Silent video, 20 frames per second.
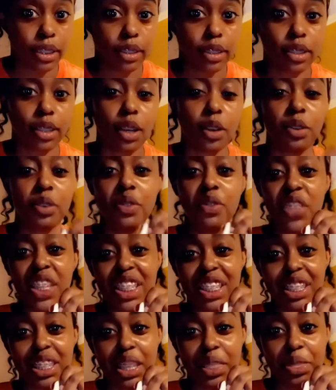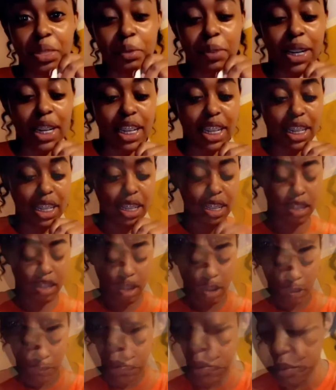So this is a three,
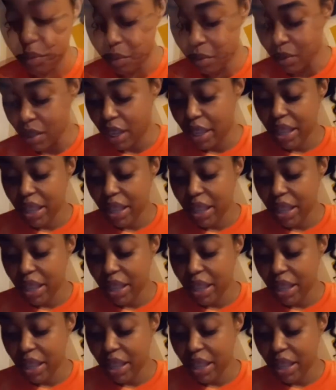hopefully.